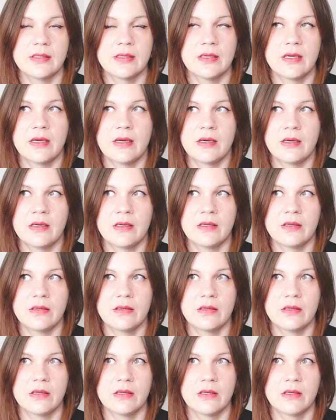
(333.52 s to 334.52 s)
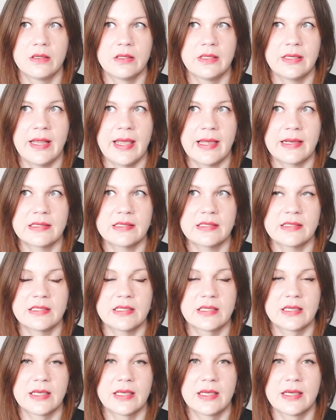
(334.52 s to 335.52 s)
Uh,
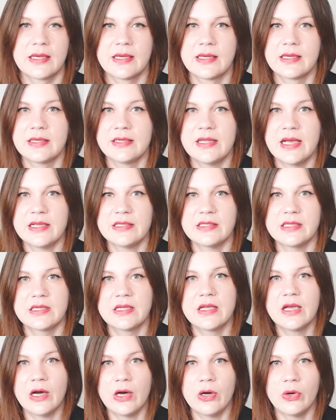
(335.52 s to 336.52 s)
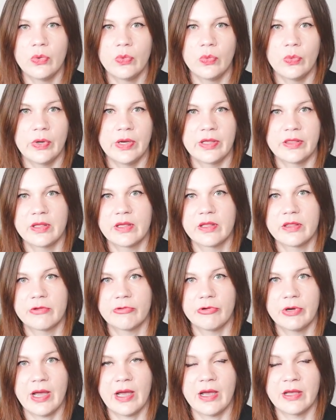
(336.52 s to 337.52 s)
next, does it go with
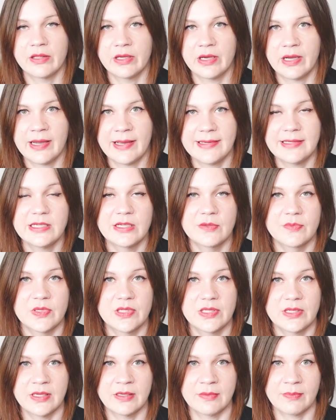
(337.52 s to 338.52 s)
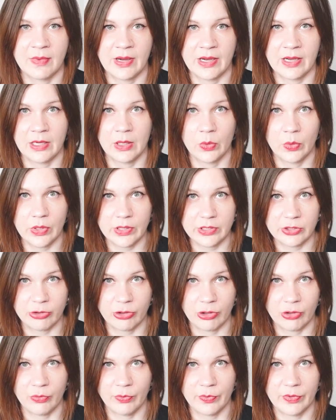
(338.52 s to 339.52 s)
three other items in my
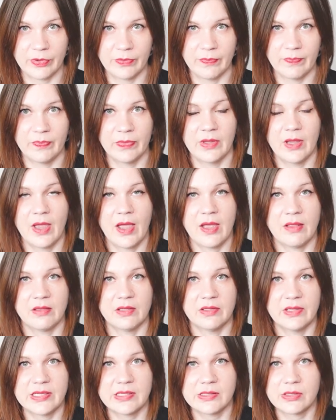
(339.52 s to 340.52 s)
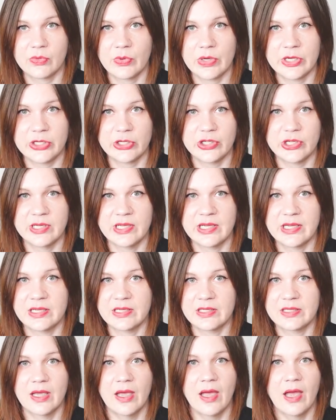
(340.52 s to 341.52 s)
wardrobe? And the last question
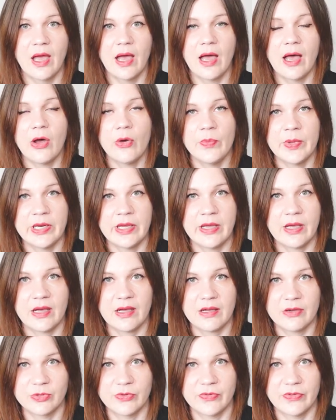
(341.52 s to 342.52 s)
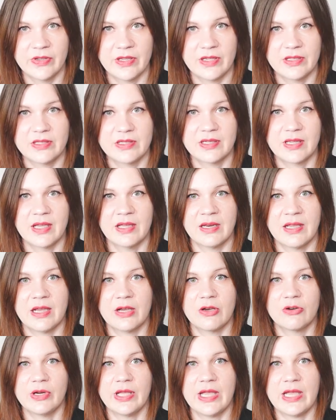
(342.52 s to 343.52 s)
is, how many outfits can I
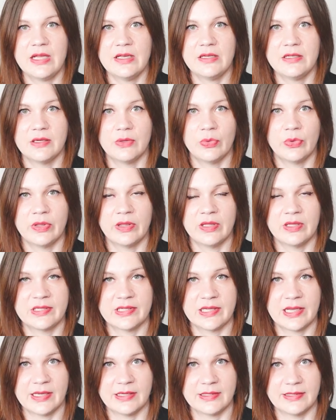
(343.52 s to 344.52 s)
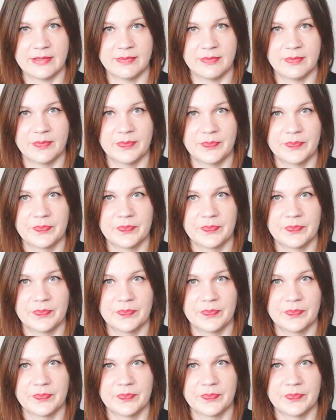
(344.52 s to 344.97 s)
create with this item?